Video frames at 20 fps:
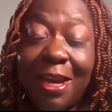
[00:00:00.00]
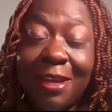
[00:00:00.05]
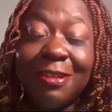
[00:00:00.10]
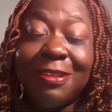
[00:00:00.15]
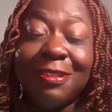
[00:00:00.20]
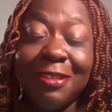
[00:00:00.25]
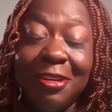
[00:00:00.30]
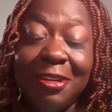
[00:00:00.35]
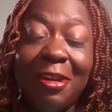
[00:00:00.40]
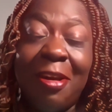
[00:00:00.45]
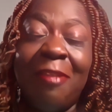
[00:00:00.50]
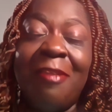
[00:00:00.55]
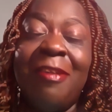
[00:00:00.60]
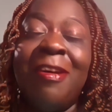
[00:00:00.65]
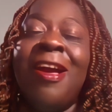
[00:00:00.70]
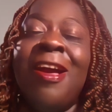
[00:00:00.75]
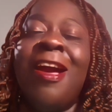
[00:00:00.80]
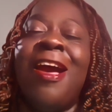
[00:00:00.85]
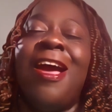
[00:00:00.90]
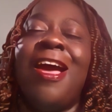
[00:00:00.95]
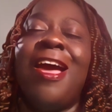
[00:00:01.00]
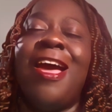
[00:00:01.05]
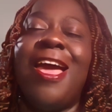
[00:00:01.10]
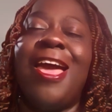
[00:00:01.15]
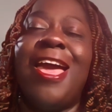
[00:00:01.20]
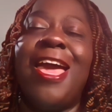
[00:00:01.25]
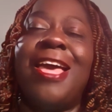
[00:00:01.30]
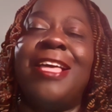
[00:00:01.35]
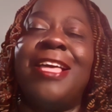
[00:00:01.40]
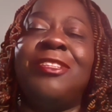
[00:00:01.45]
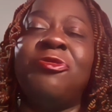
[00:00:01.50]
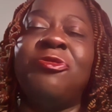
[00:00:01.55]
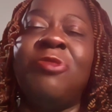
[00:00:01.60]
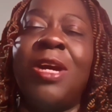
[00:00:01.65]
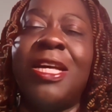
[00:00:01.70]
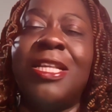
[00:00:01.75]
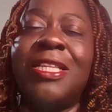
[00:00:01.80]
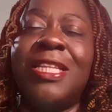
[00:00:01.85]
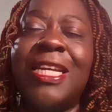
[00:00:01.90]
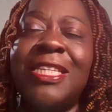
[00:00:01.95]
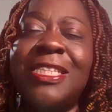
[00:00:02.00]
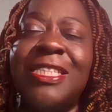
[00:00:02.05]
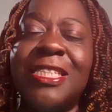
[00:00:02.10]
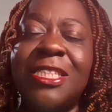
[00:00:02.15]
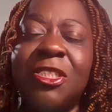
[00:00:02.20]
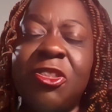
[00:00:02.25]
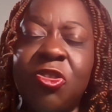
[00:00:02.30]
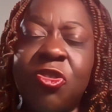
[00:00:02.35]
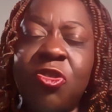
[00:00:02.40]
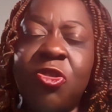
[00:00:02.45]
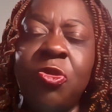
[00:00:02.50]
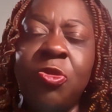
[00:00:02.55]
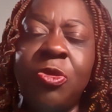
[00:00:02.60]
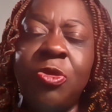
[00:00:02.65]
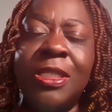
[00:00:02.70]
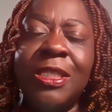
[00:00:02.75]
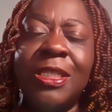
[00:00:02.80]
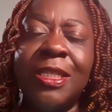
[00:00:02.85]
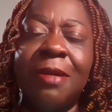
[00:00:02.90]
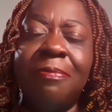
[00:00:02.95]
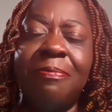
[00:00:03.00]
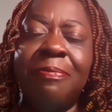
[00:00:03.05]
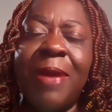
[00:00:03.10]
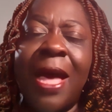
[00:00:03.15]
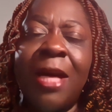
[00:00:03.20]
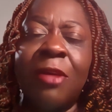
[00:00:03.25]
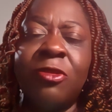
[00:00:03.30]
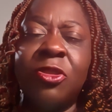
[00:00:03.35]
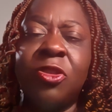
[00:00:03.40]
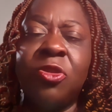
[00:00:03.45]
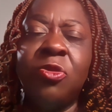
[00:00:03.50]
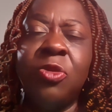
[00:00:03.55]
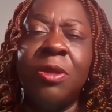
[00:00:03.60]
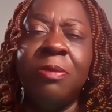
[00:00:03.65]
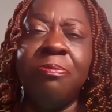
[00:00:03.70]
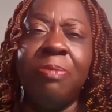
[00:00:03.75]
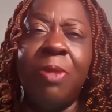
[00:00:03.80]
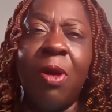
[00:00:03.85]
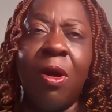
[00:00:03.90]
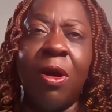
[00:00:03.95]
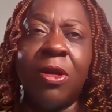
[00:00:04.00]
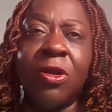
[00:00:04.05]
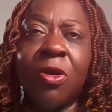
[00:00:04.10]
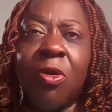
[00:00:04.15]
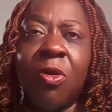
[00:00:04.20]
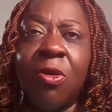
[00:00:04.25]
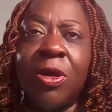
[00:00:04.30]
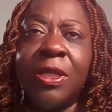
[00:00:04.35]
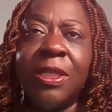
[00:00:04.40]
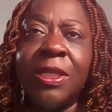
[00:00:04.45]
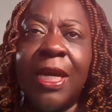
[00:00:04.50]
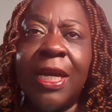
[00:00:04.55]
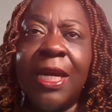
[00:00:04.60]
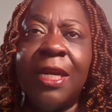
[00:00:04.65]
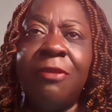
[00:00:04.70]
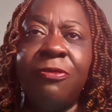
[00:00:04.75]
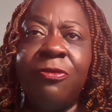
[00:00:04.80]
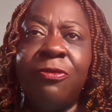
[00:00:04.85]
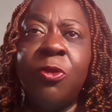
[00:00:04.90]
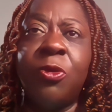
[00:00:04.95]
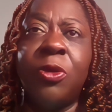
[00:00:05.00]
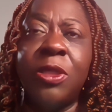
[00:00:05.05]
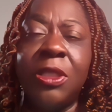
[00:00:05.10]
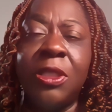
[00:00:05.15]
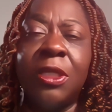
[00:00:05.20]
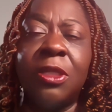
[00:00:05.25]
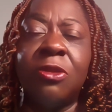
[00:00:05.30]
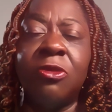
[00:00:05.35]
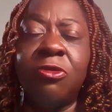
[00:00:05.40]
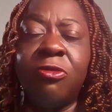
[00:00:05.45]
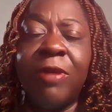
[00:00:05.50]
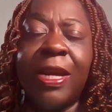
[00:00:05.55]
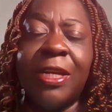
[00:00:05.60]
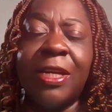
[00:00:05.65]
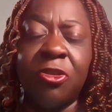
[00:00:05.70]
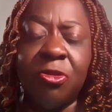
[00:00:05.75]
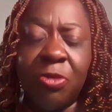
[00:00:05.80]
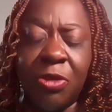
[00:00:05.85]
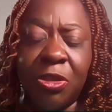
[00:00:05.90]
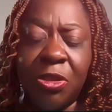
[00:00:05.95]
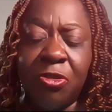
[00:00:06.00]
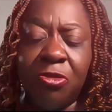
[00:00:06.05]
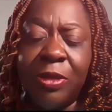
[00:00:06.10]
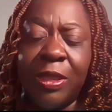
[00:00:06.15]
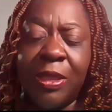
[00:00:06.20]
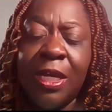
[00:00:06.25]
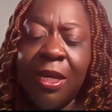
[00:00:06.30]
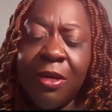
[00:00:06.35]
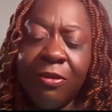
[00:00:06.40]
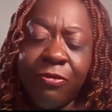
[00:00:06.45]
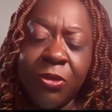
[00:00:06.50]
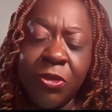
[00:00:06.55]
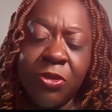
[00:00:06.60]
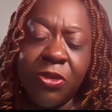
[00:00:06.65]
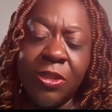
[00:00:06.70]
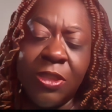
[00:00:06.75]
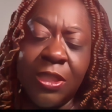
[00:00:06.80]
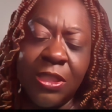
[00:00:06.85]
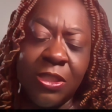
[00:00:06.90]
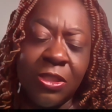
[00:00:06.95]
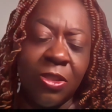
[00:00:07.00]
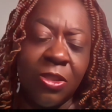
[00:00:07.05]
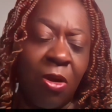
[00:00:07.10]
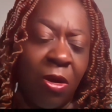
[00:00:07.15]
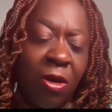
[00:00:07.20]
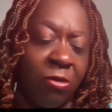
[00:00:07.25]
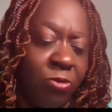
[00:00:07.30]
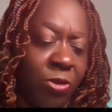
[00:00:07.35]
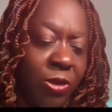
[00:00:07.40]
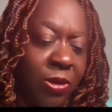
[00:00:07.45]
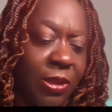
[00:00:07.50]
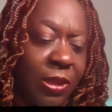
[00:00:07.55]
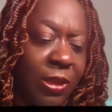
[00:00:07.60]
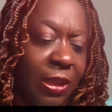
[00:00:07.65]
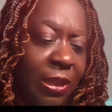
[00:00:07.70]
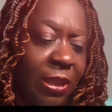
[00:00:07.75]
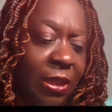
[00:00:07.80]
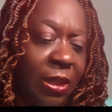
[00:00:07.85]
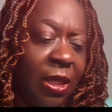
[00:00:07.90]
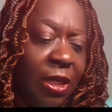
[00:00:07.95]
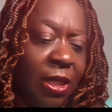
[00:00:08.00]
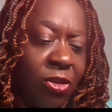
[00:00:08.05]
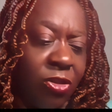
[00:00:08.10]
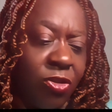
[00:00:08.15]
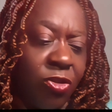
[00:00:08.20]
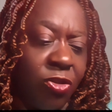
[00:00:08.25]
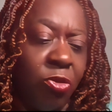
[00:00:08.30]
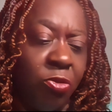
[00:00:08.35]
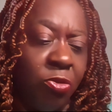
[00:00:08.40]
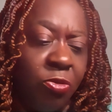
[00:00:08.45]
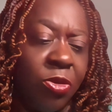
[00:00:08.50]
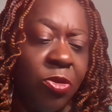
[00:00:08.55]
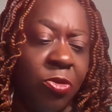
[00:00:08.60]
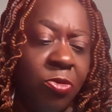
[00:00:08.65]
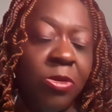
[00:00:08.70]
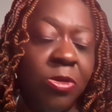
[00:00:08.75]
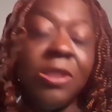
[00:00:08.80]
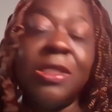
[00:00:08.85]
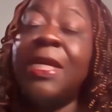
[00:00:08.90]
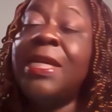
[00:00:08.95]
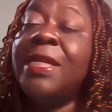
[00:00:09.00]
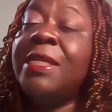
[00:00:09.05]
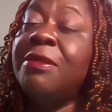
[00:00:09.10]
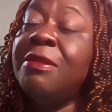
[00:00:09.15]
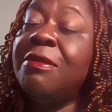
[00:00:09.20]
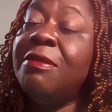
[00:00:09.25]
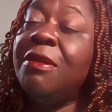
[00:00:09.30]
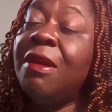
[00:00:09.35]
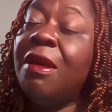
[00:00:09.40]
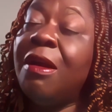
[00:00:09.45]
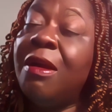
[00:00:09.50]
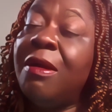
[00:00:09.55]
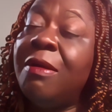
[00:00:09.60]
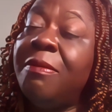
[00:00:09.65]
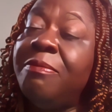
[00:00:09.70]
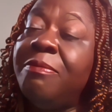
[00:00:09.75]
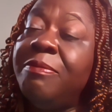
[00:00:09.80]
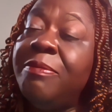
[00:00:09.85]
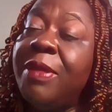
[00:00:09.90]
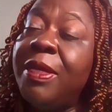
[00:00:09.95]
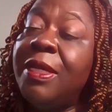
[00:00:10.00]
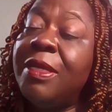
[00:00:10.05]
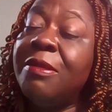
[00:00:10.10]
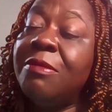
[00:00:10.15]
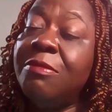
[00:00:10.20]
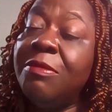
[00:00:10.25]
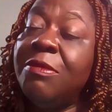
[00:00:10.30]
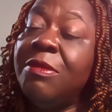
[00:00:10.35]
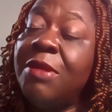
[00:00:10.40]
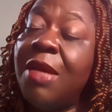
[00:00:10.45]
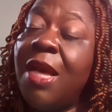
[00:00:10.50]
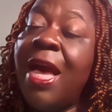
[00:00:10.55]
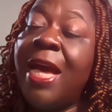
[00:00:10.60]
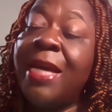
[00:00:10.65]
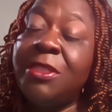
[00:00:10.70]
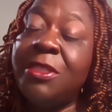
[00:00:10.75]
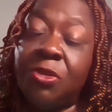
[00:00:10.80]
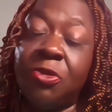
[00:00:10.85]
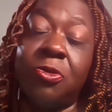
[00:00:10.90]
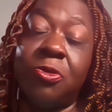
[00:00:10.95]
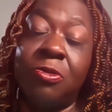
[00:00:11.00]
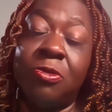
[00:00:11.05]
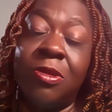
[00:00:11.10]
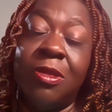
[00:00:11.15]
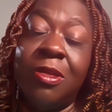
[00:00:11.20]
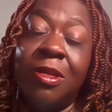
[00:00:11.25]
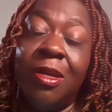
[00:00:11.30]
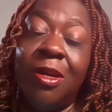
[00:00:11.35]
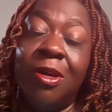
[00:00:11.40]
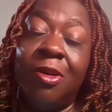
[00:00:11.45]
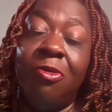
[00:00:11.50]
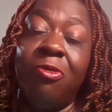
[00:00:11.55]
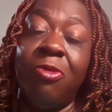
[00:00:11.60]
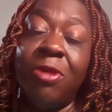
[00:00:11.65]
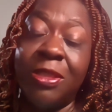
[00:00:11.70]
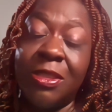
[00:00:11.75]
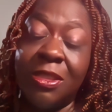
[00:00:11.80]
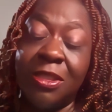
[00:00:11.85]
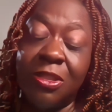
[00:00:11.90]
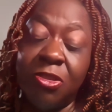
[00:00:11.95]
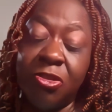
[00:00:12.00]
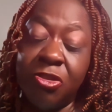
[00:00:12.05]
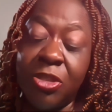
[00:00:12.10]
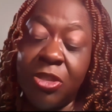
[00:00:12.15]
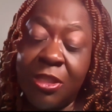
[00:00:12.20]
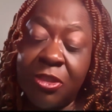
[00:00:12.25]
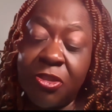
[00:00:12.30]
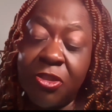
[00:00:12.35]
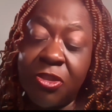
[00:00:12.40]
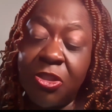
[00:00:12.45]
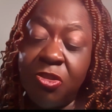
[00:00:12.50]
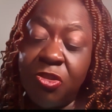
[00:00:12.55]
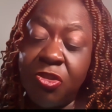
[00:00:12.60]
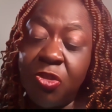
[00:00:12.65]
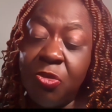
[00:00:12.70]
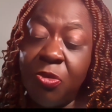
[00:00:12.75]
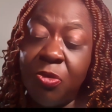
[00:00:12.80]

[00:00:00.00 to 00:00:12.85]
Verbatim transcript: and, you know, as well as the student about to embark on a four-year graduate degree. First, let's start with the student who's in um, high school. What suggestions